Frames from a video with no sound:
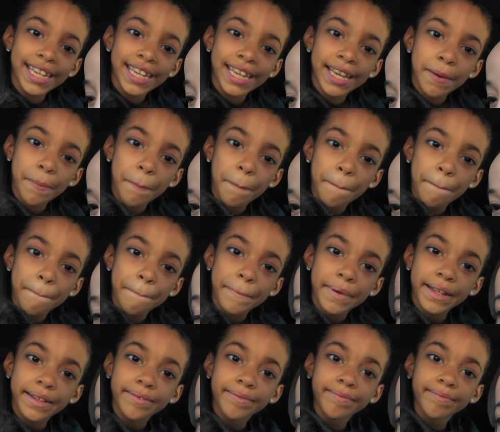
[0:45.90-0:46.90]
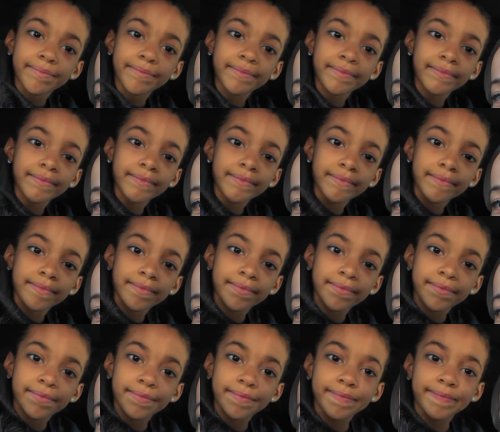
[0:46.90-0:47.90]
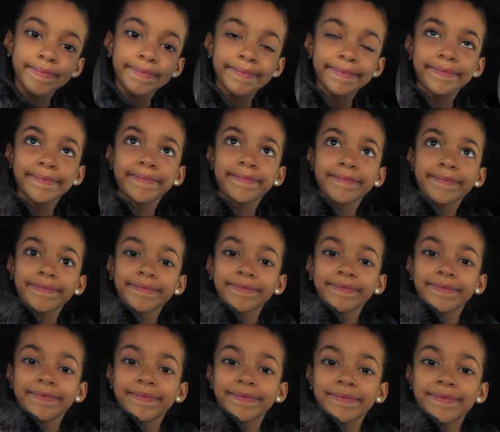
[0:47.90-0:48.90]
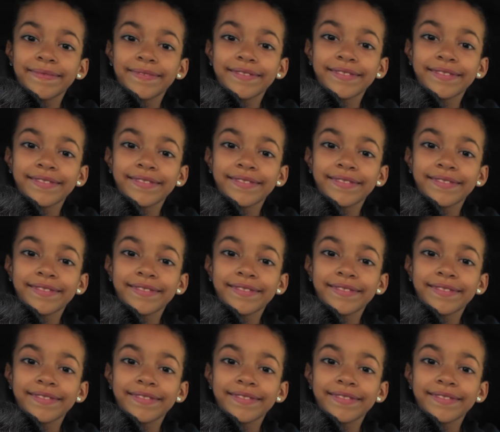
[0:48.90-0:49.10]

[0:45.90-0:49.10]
(not speaking)